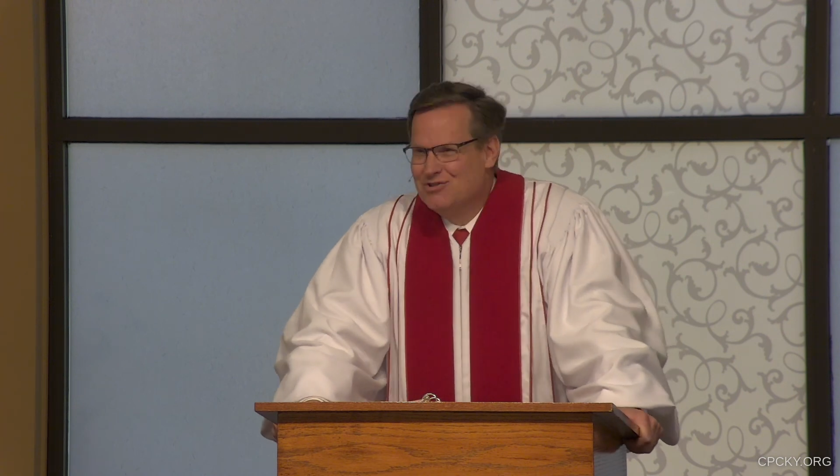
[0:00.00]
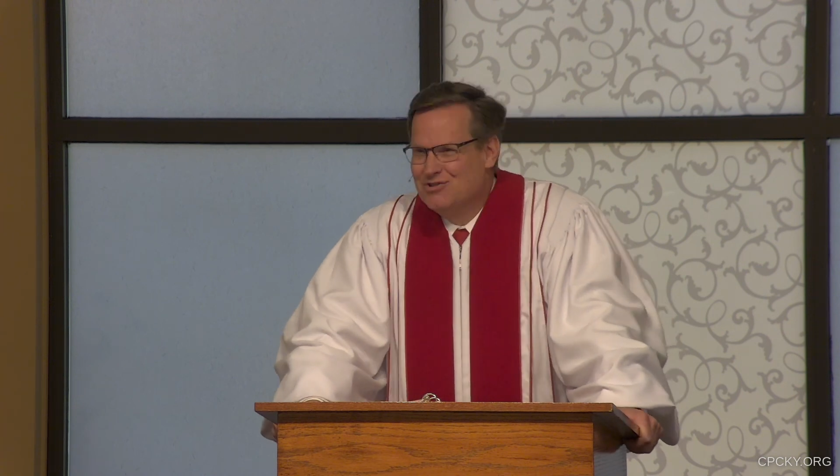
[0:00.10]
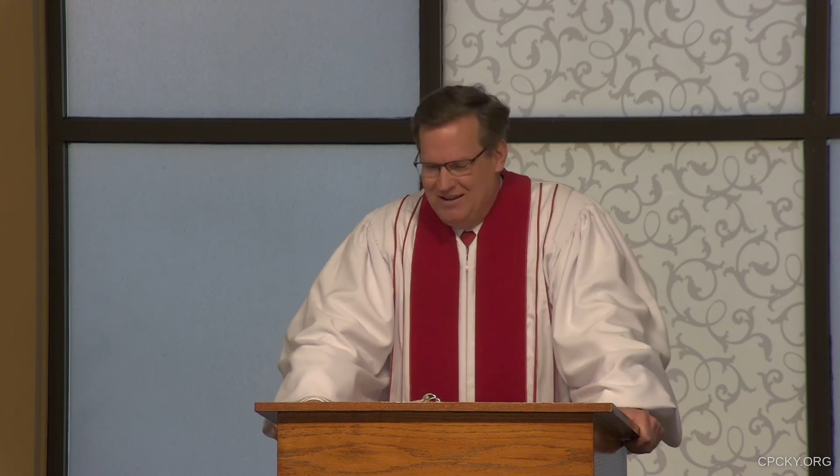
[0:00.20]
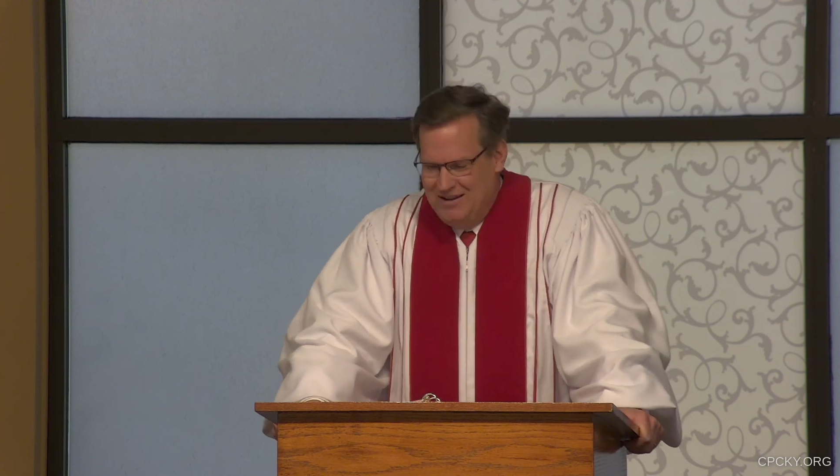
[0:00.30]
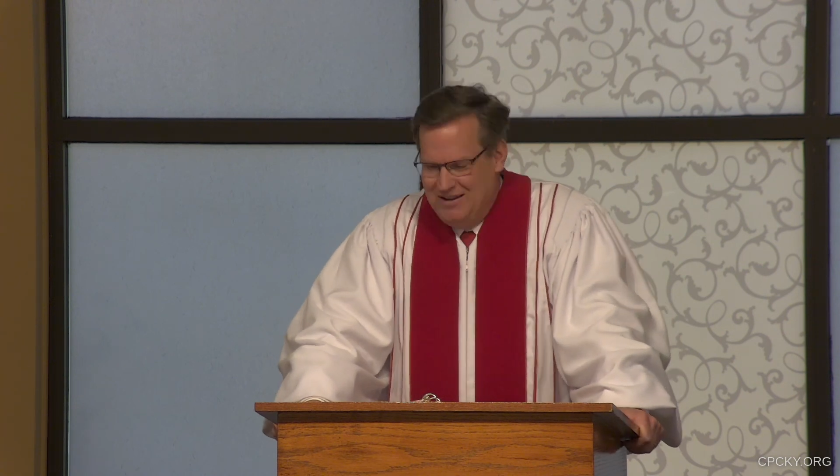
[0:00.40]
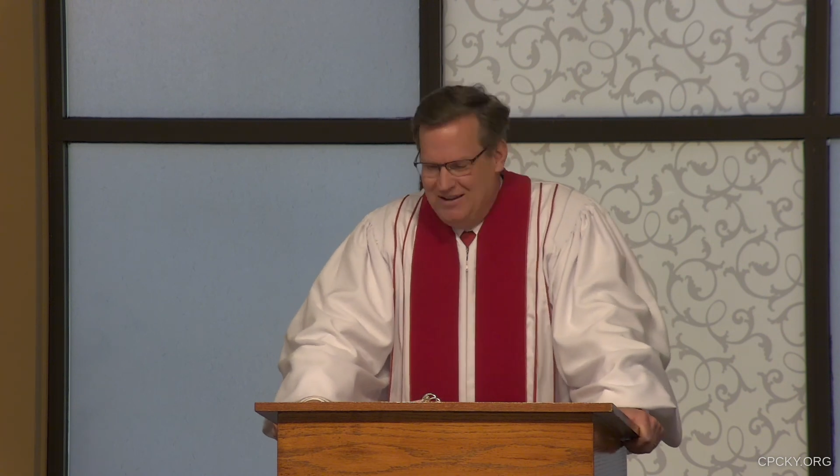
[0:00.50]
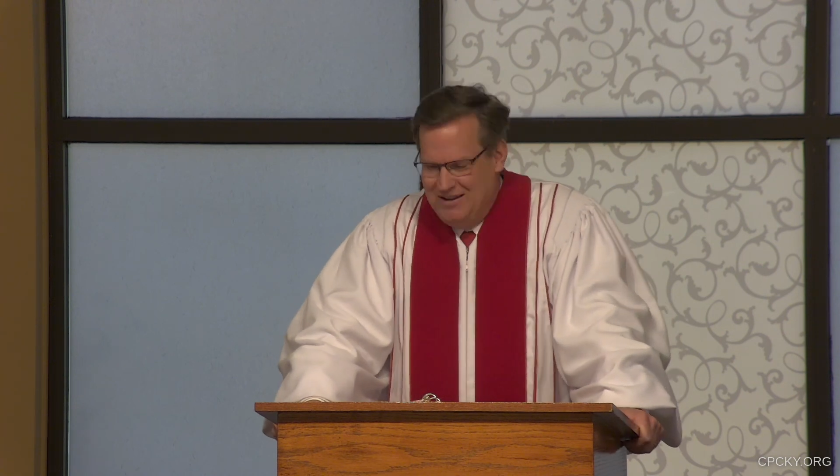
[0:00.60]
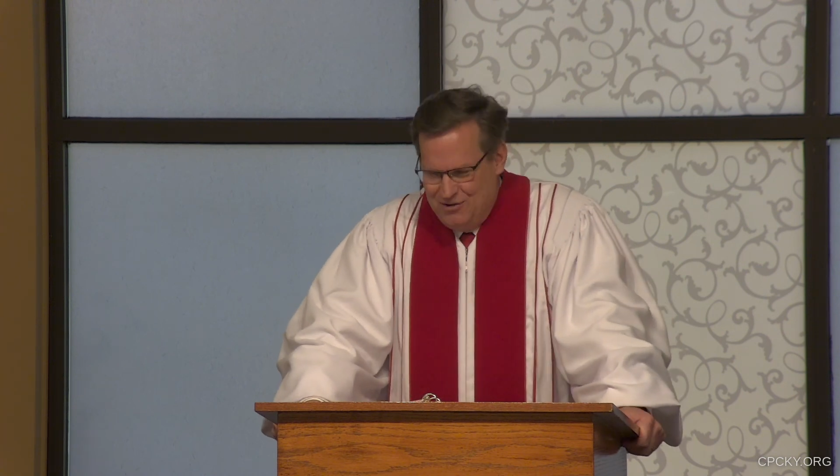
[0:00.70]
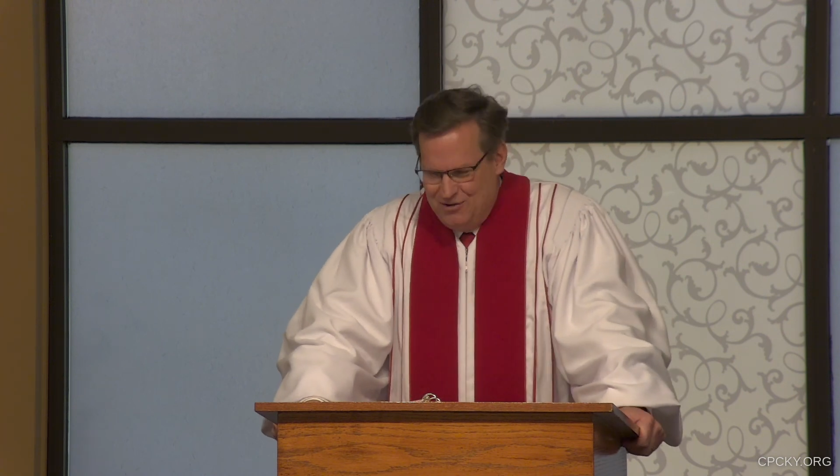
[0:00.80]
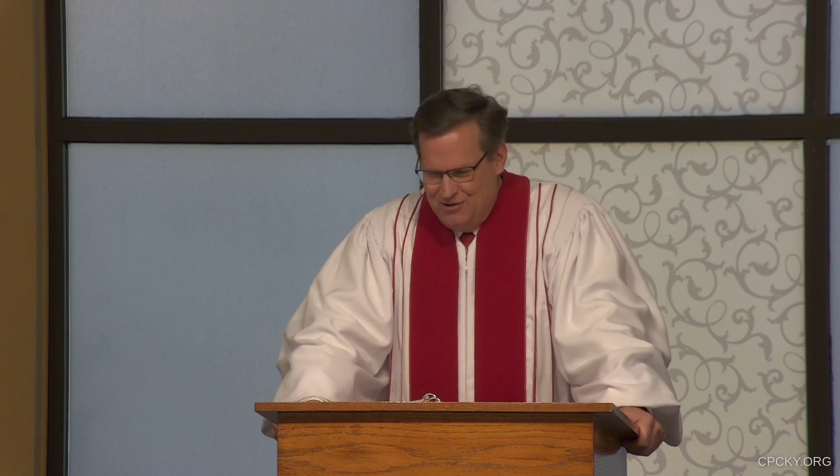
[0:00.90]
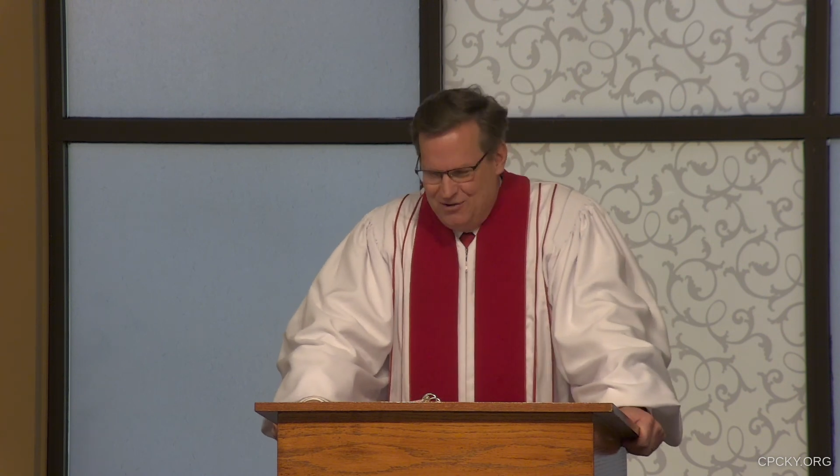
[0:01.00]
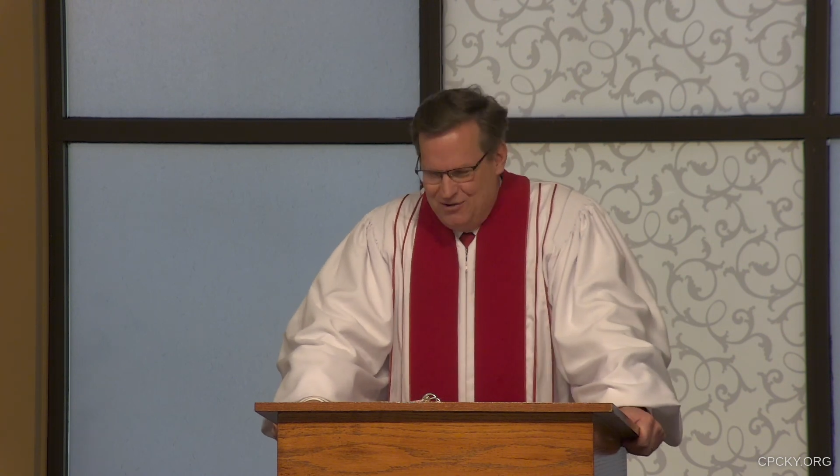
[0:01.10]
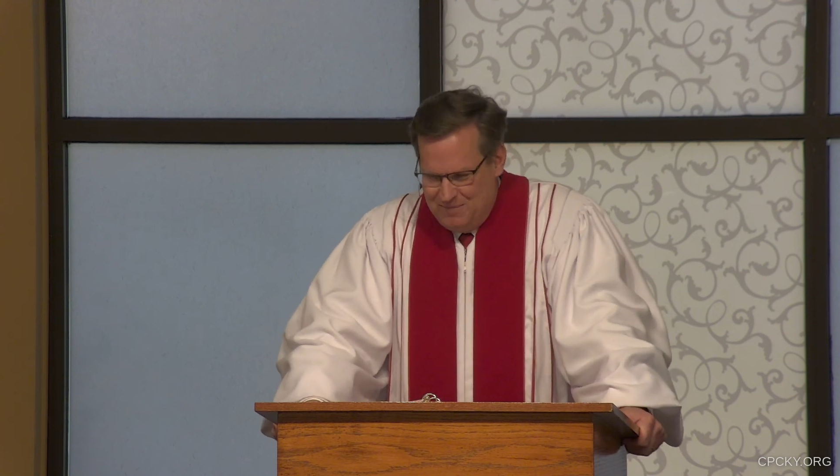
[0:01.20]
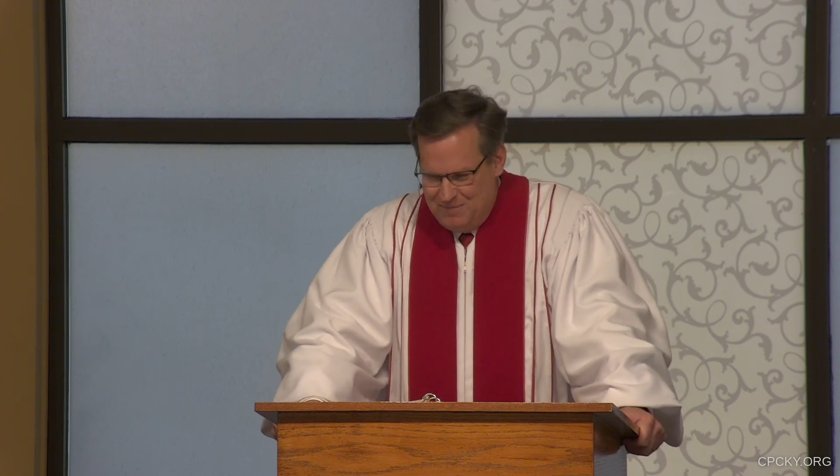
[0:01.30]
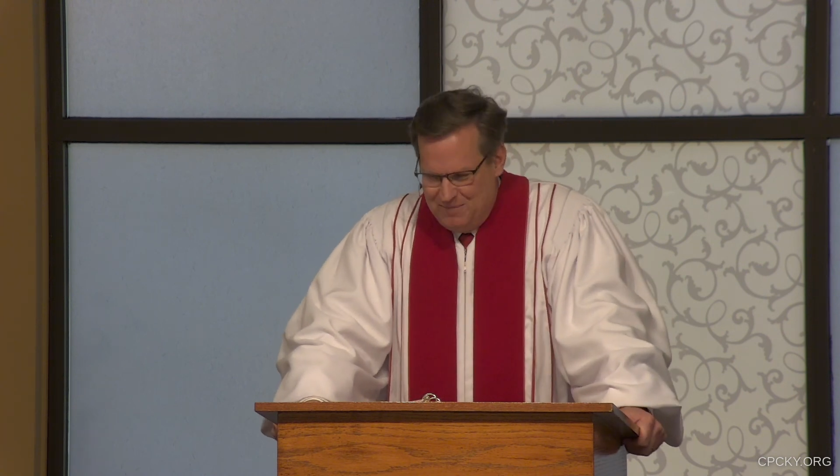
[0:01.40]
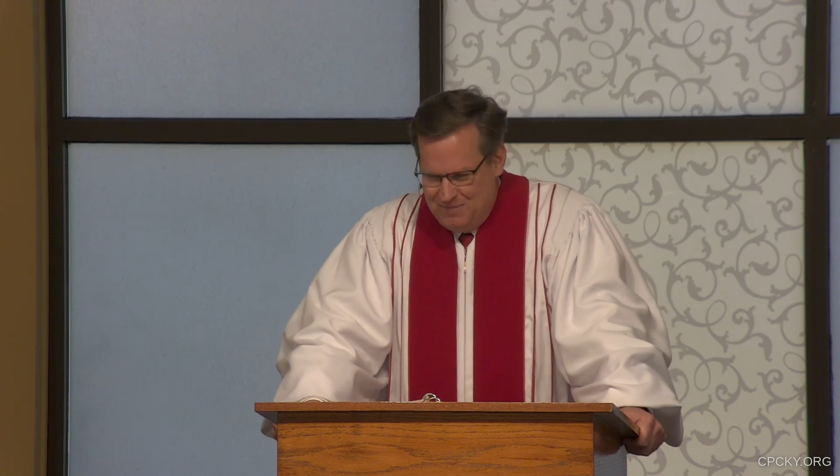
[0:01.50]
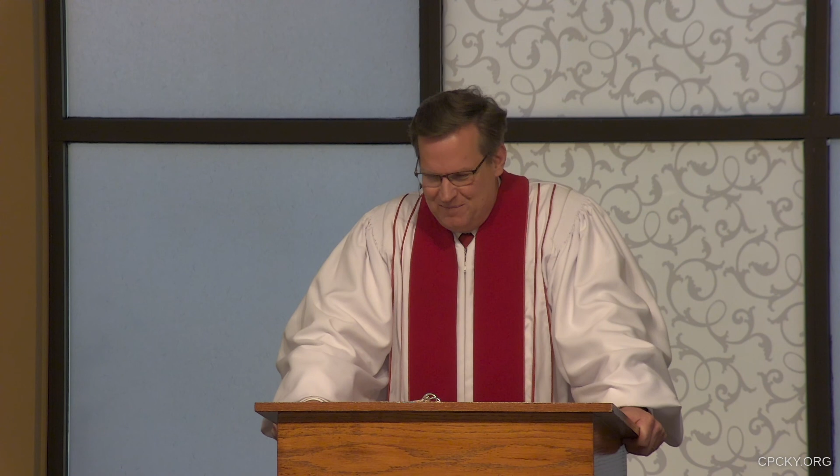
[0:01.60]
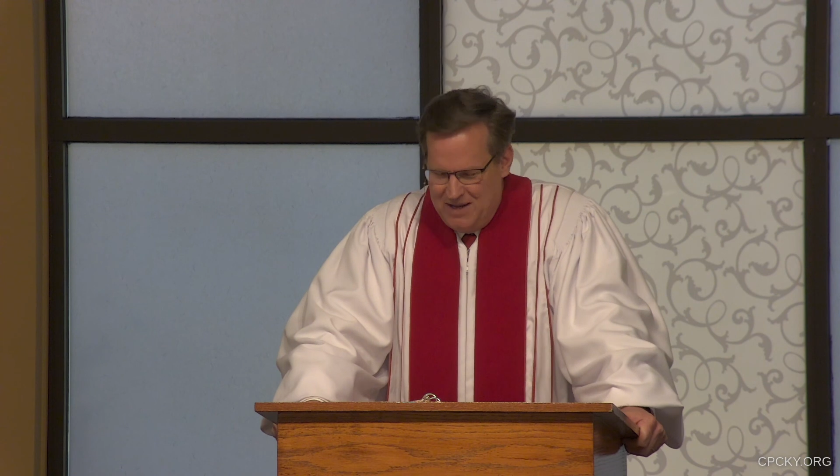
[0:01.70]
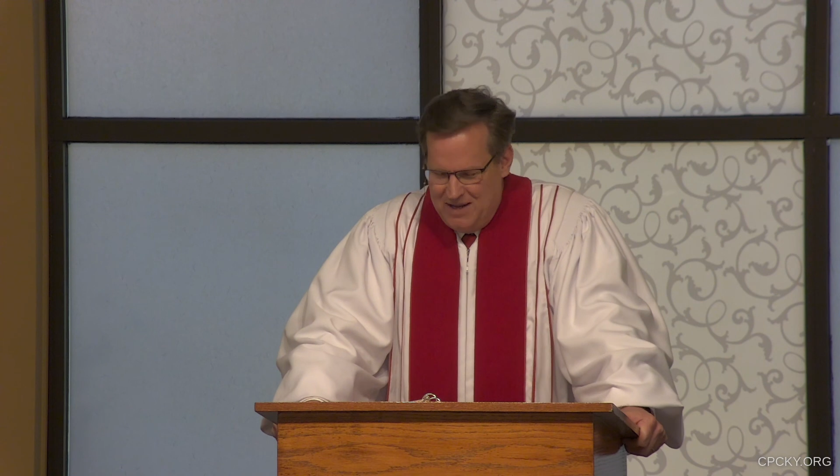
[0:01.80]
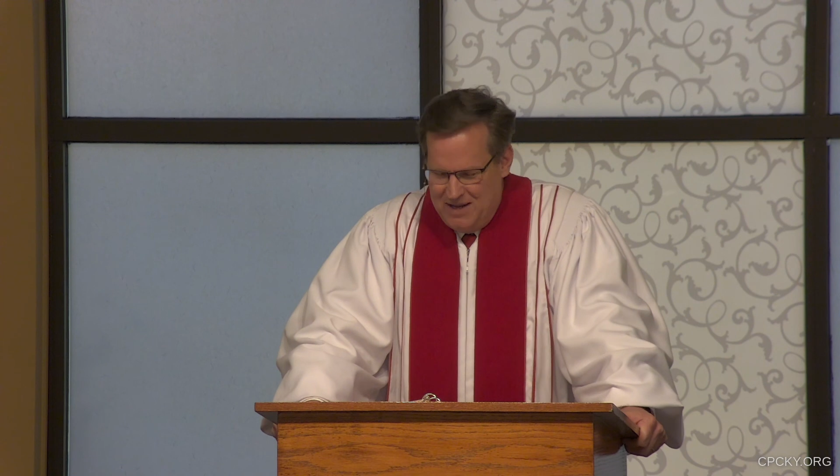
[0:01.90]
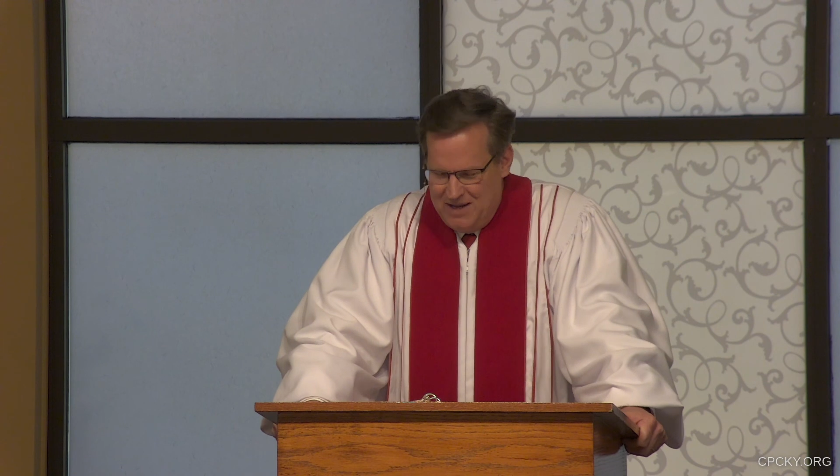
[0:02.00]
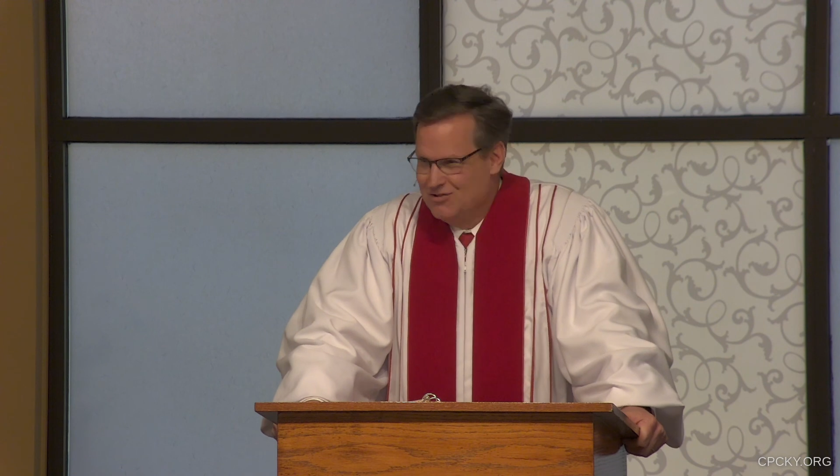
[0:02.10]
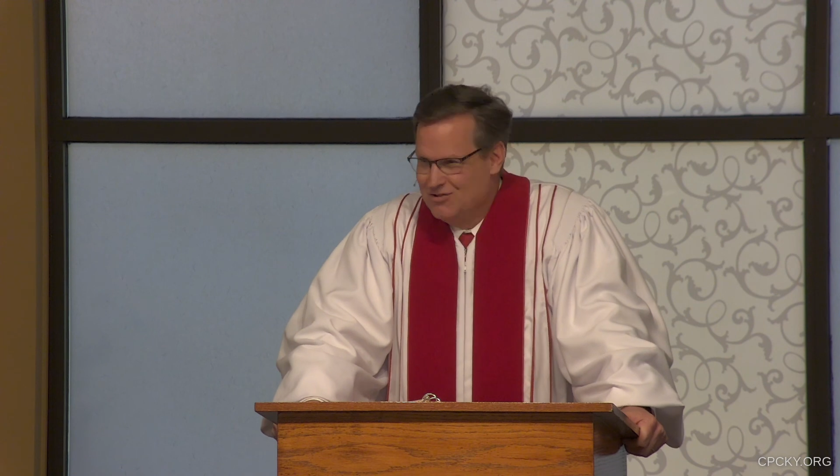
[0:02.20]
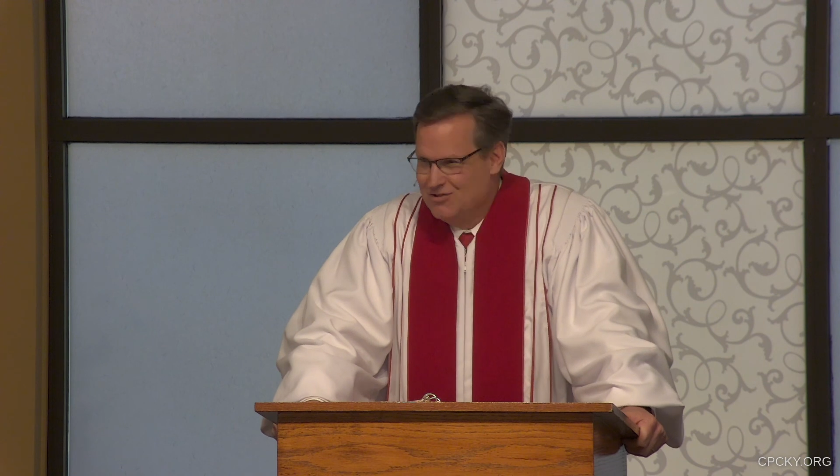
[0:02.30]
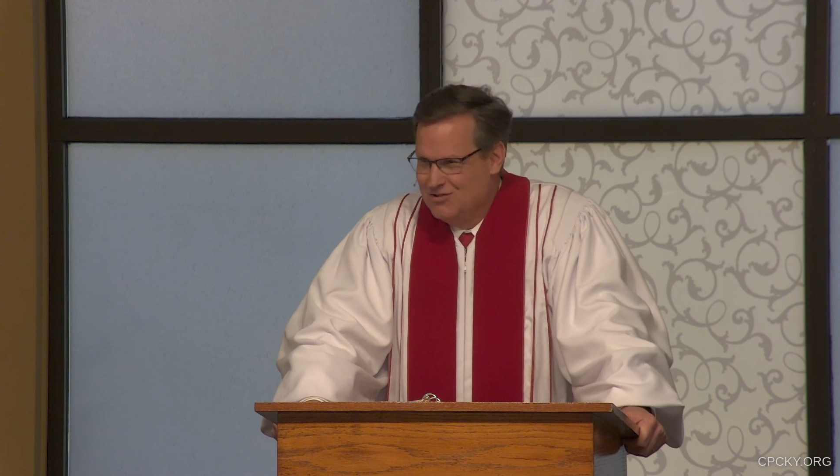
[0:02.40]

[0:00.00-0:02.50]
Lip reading: even though you are being put in many cases,